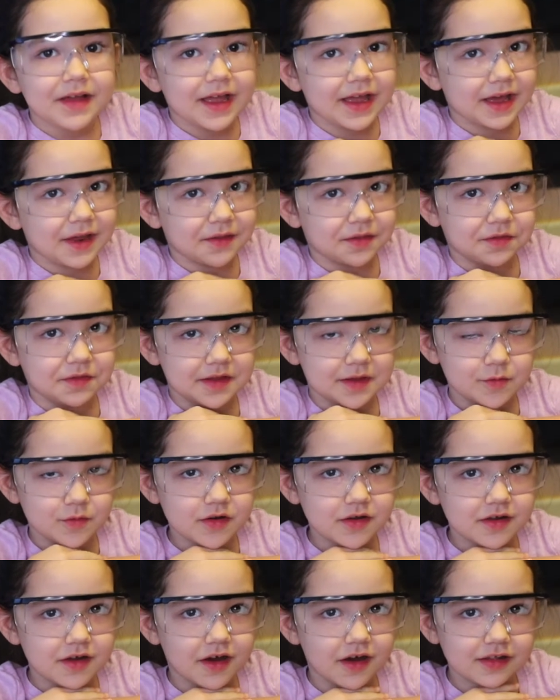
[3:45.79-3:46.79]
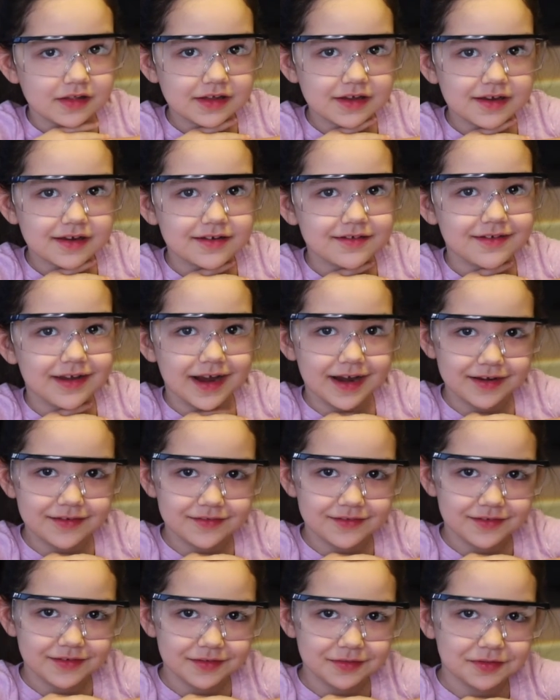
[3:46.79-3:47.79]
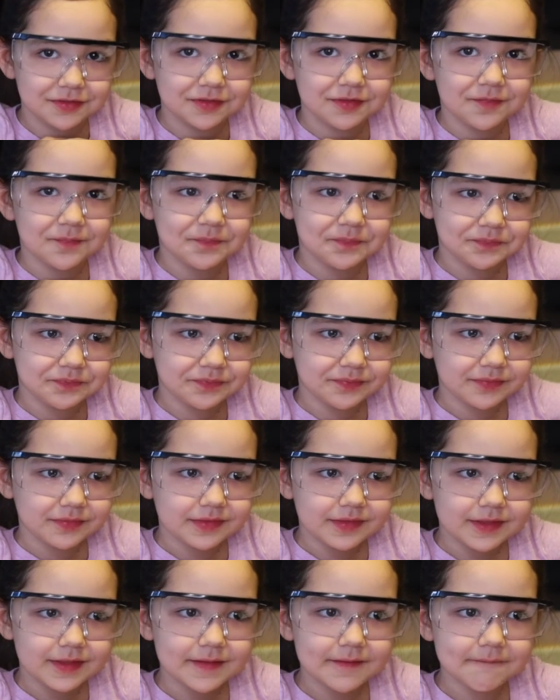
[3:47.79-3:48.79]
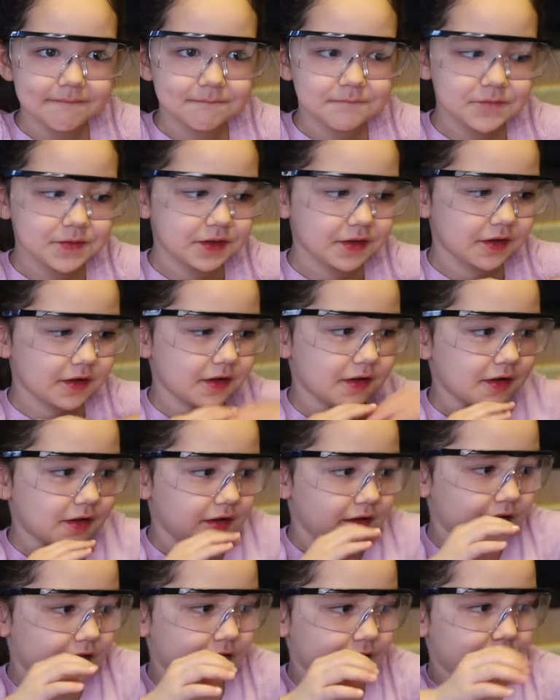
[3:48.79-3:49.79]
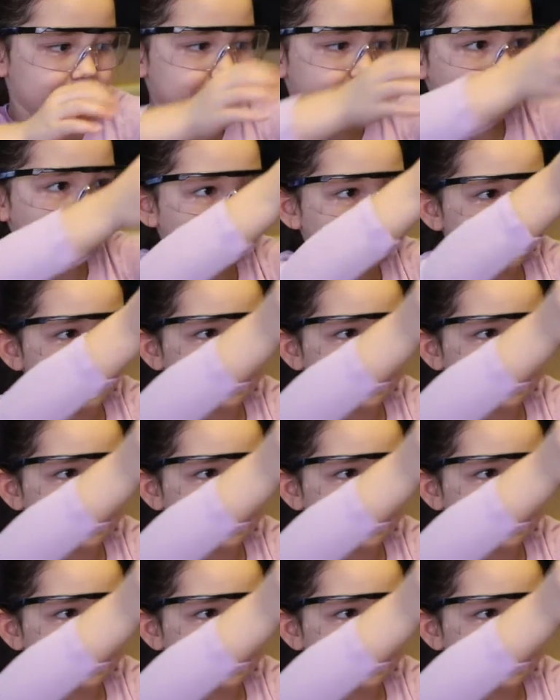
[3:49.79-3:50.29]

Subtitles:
and see what color it changes. This